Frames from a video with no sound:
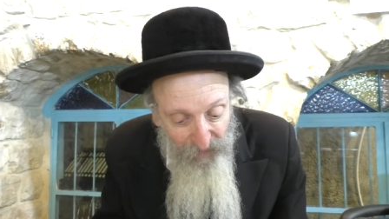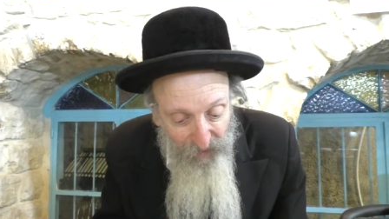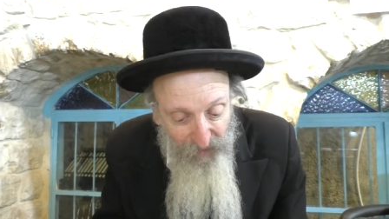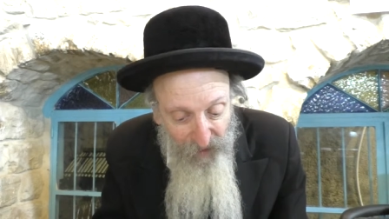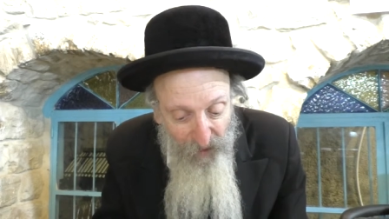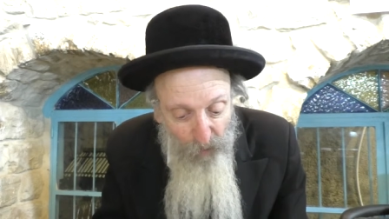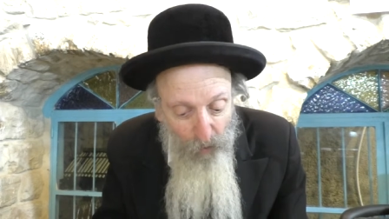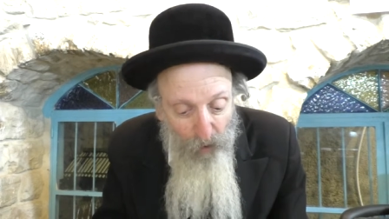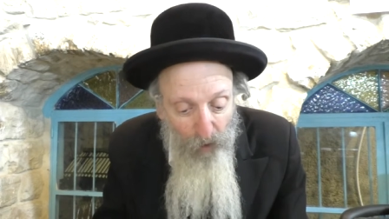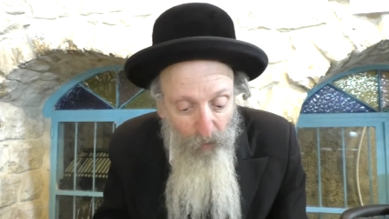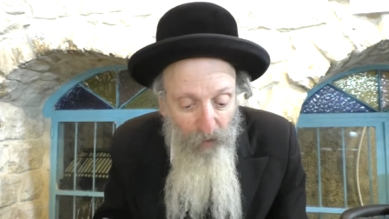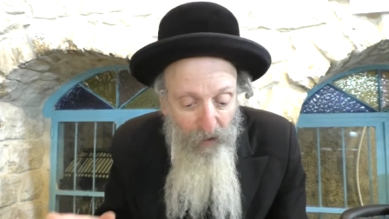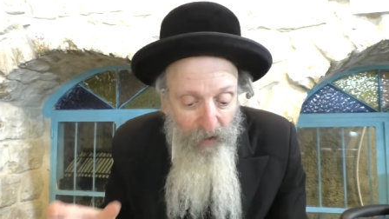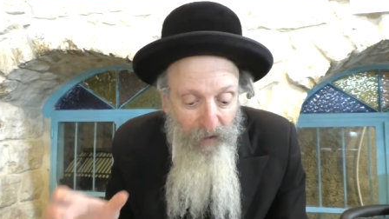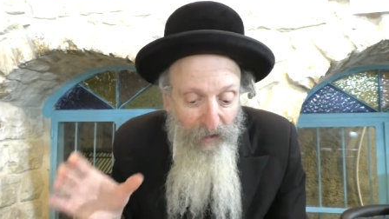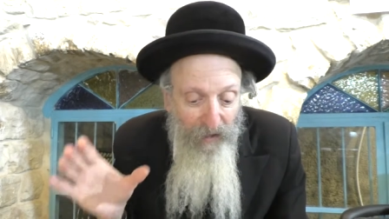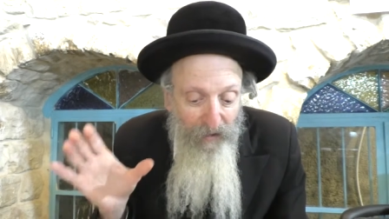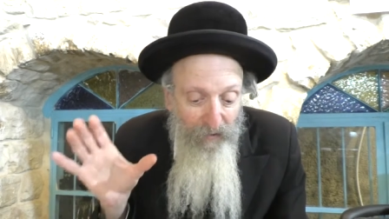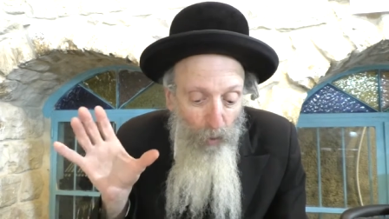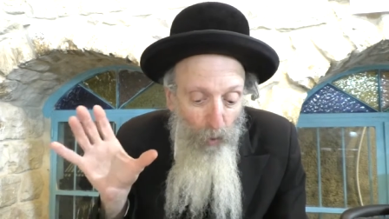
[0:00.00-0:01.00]
that they were already
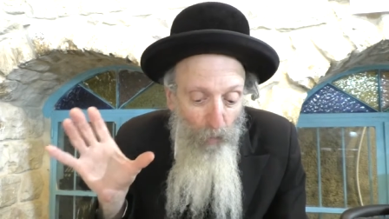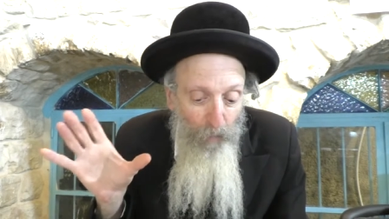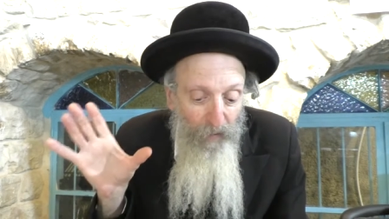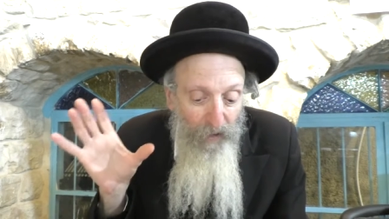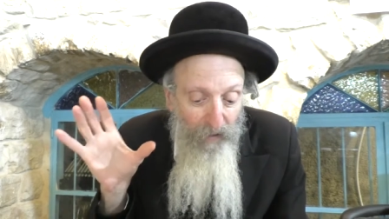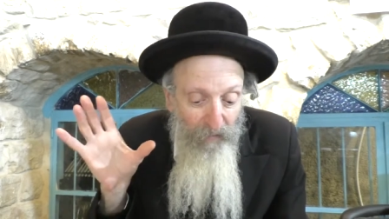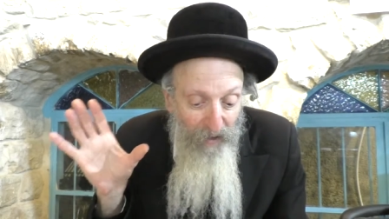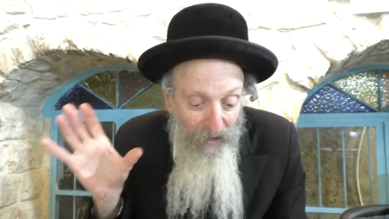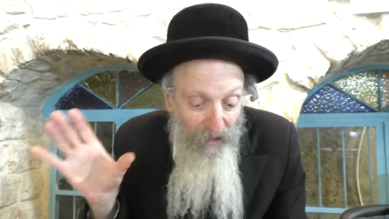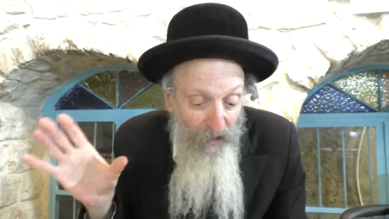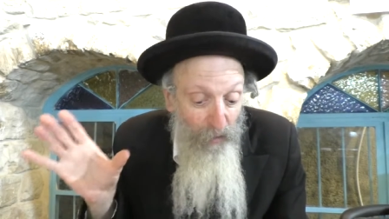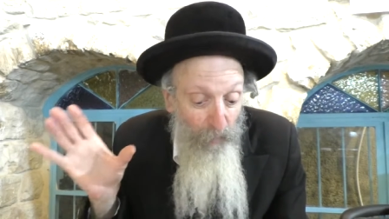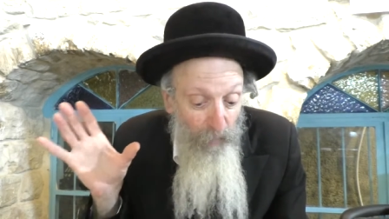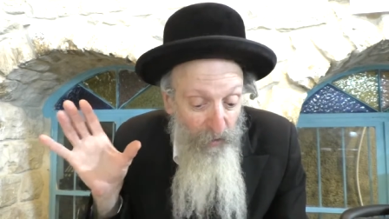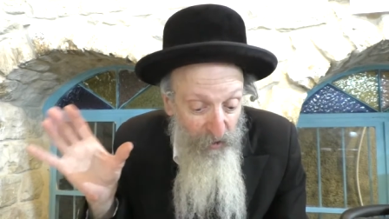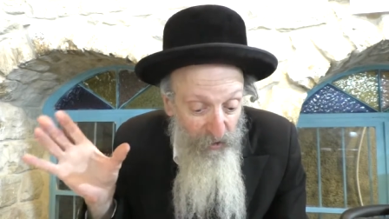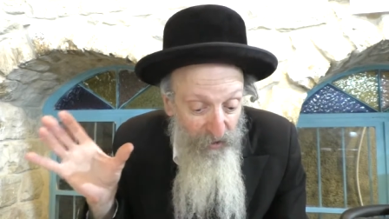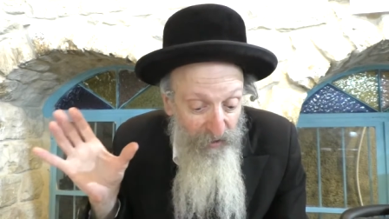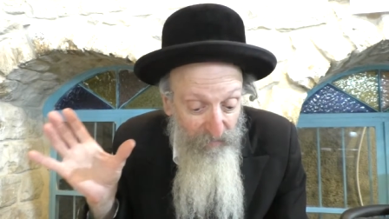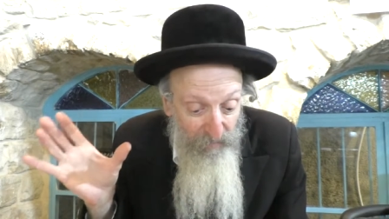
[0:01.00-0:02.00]
like the opening of a Heichel,
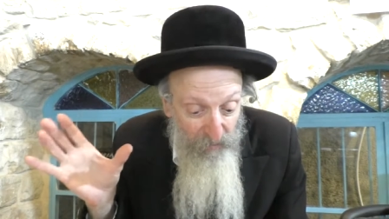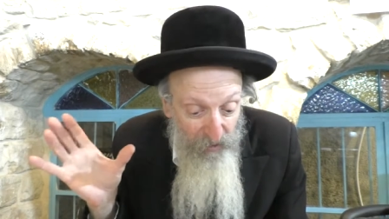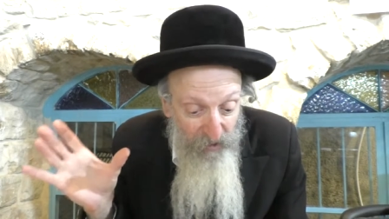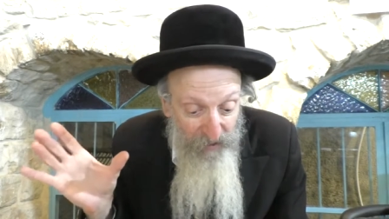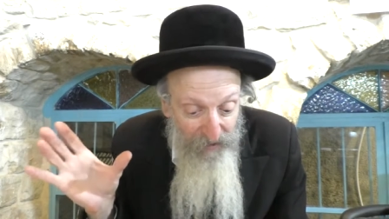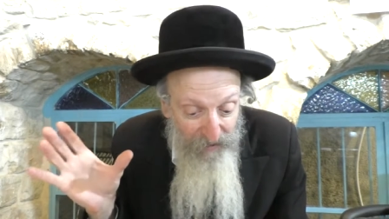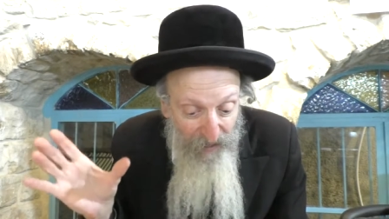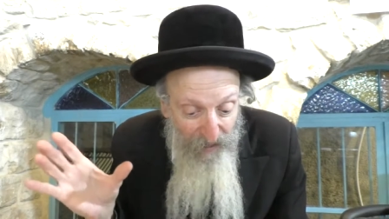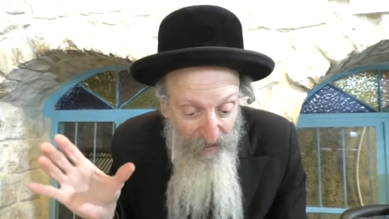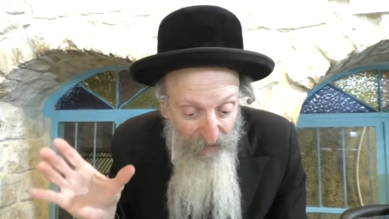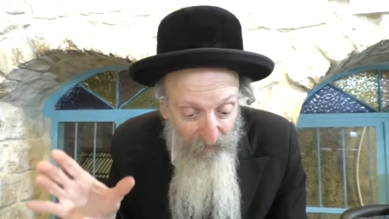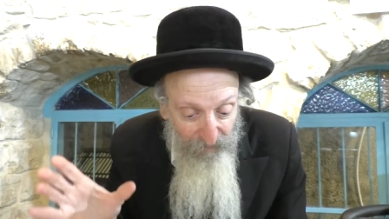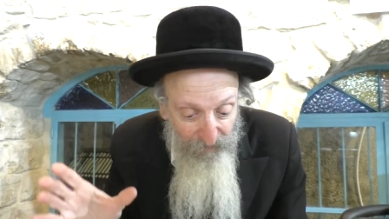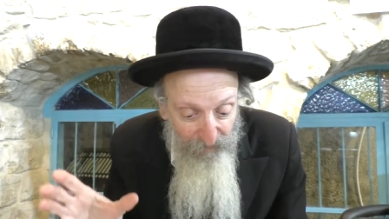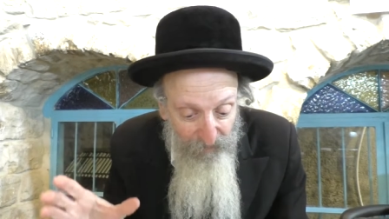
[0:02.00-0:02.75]
which is which is ten.